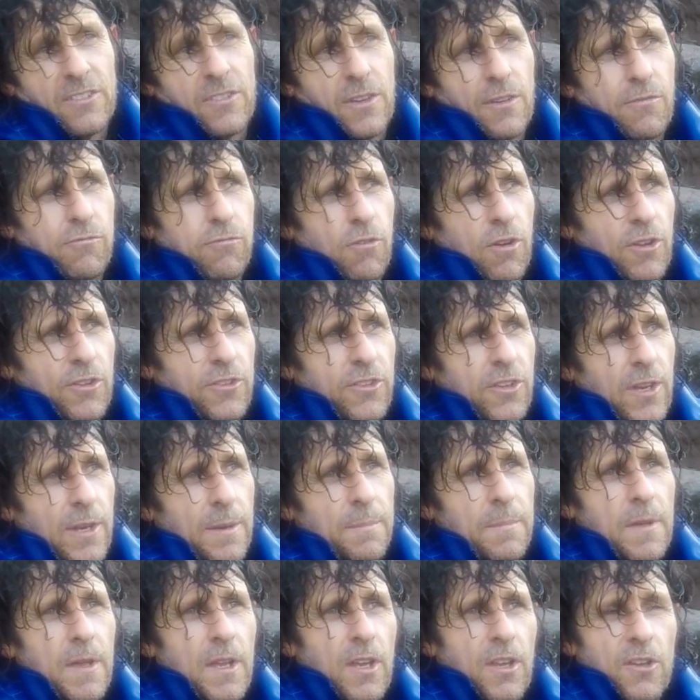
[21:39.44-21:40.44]
stiff rod tip.
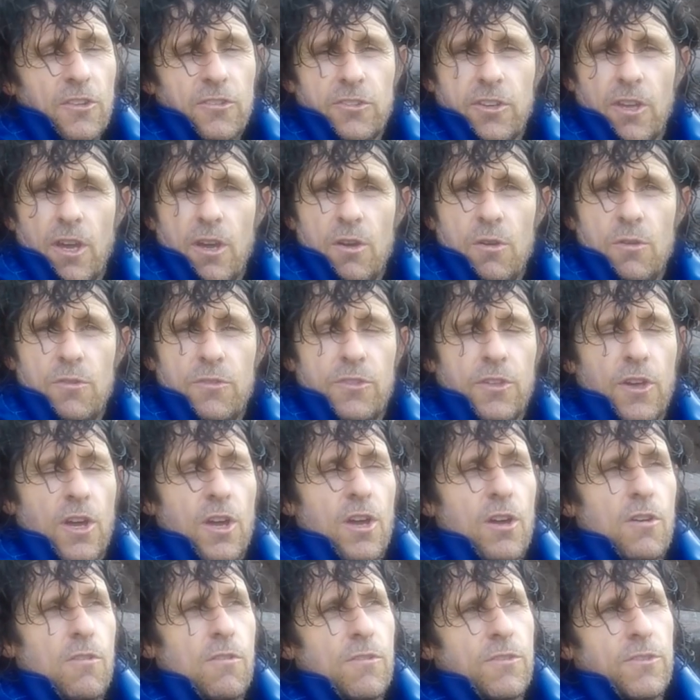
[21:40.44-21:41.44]
So
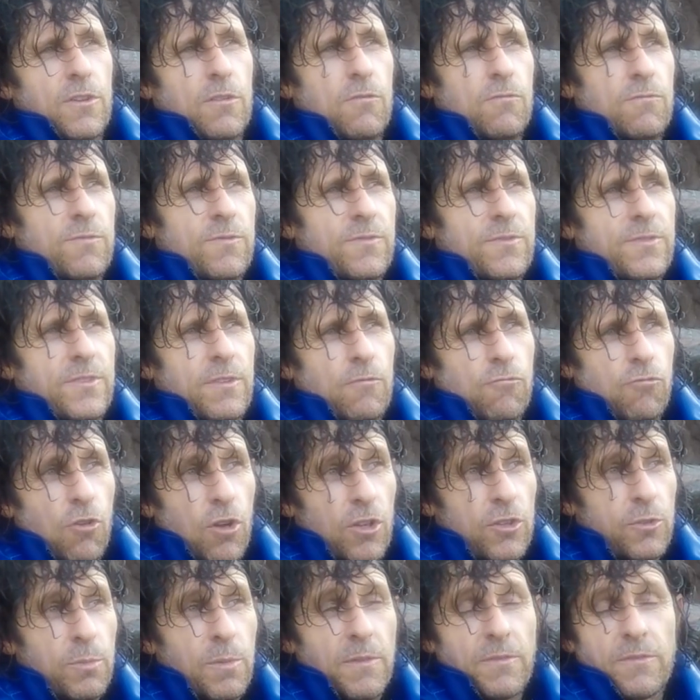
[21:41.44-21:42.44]
the
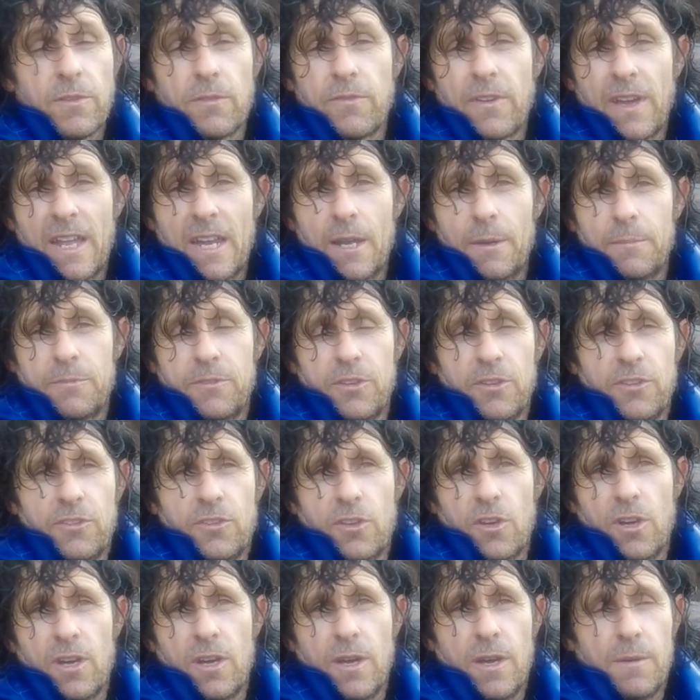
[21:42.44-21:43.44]
rods we've developed has
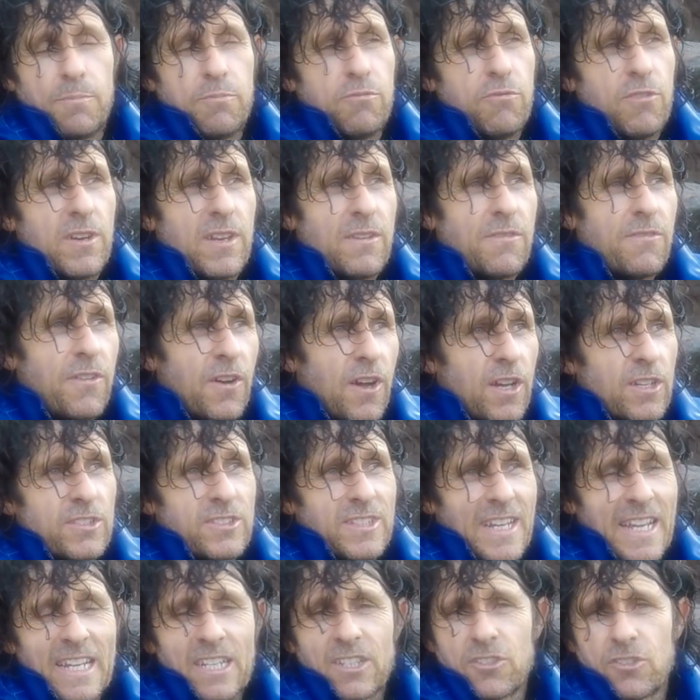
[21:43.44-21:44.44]
got a pretty fast
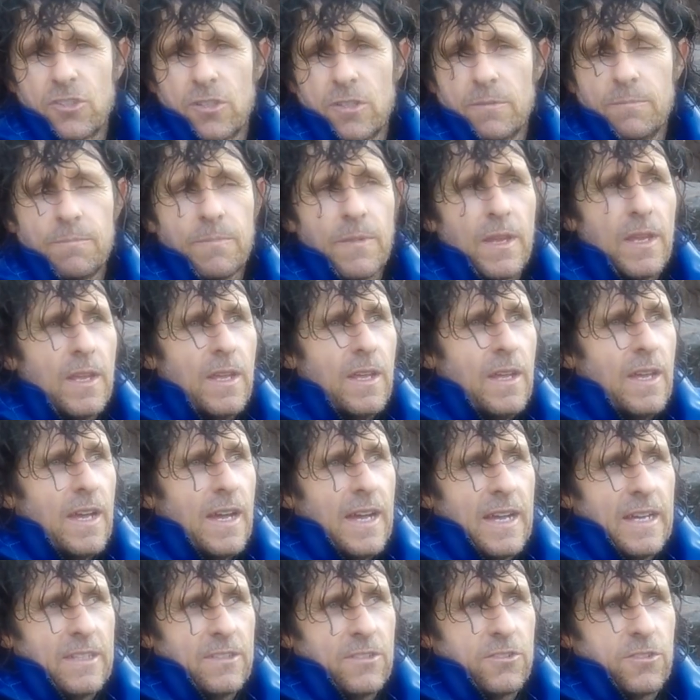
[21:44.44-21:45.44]
action,
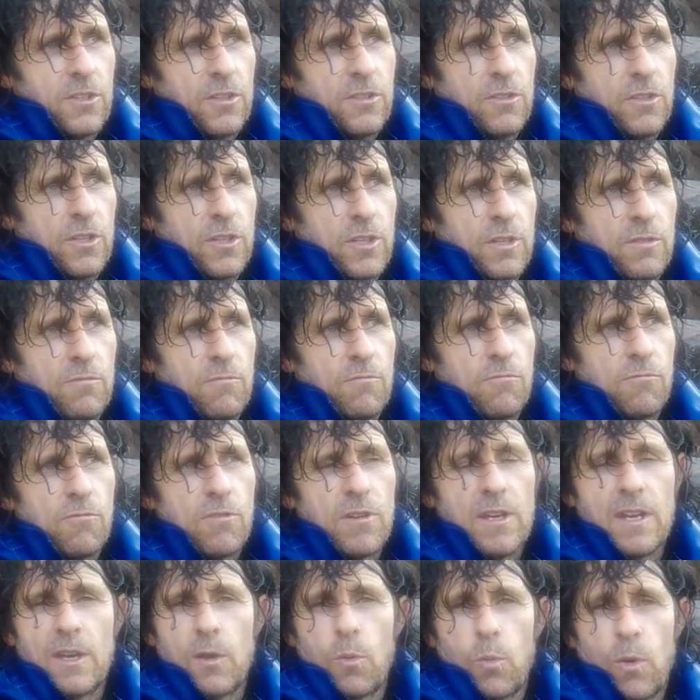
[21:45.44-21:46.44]
and so you can
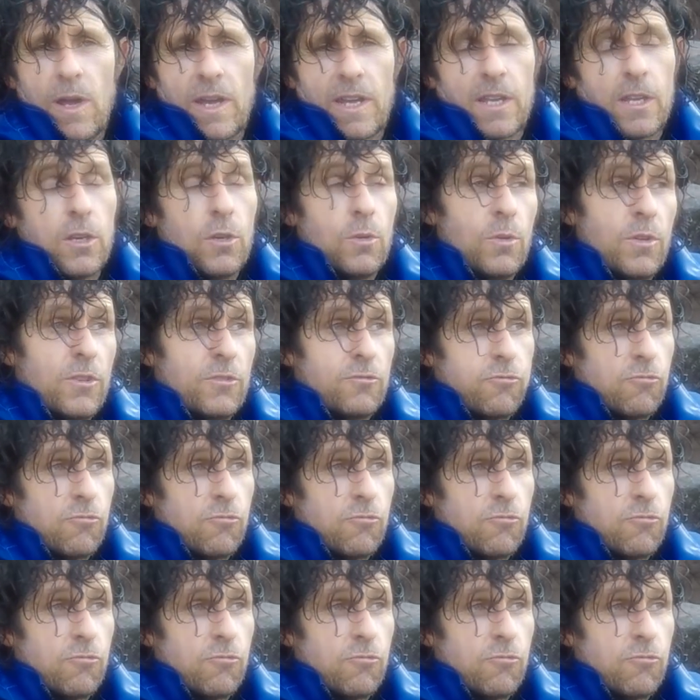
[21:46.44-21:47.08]
really whack lures